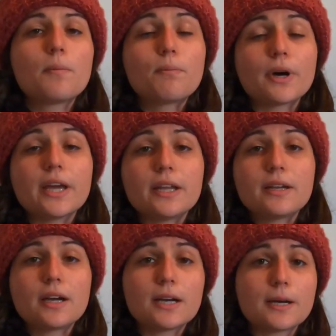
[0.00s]

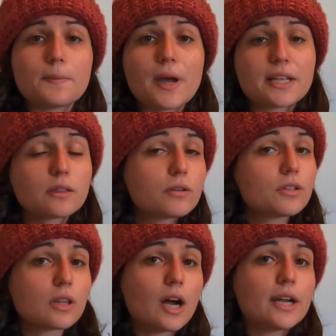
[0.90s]
but I learned
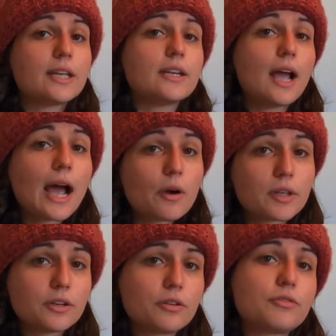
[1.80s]
a lot in how
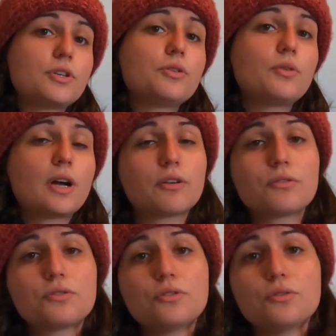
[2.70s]
to interview,
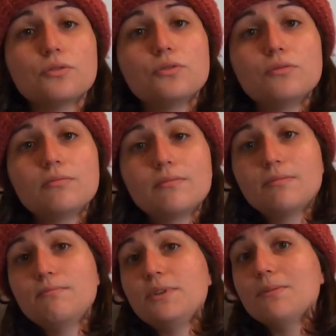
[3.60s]
how to
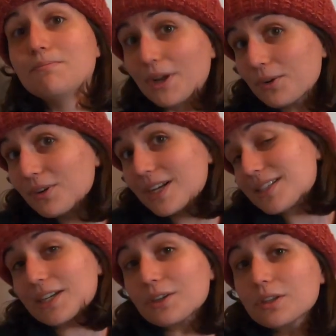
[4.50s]
be better at
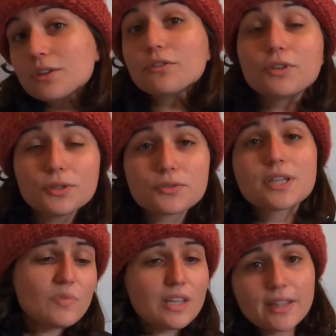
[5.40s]
technical
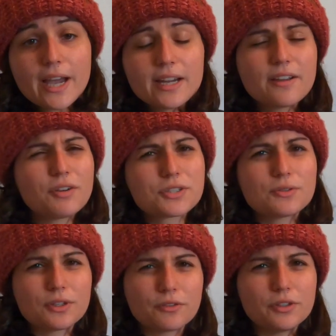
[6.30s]
interviews. That, and I've also
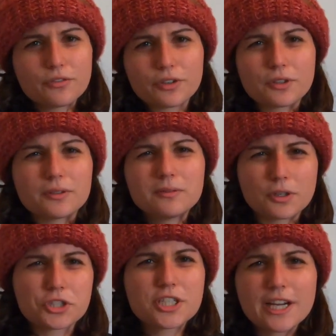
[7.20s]
interviewed for other
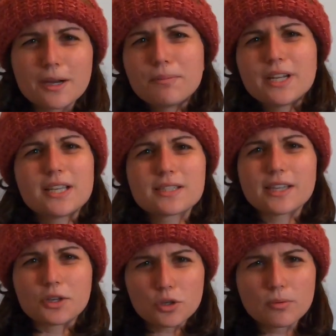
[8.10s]
large tech companies
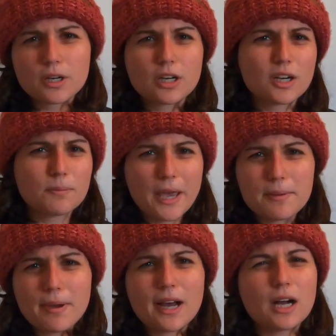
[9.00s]
like Uber,
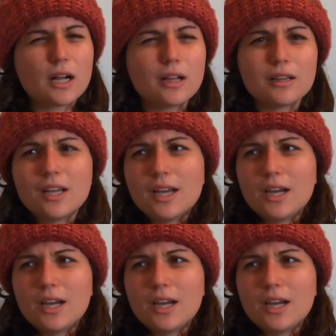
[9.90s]
PayPal,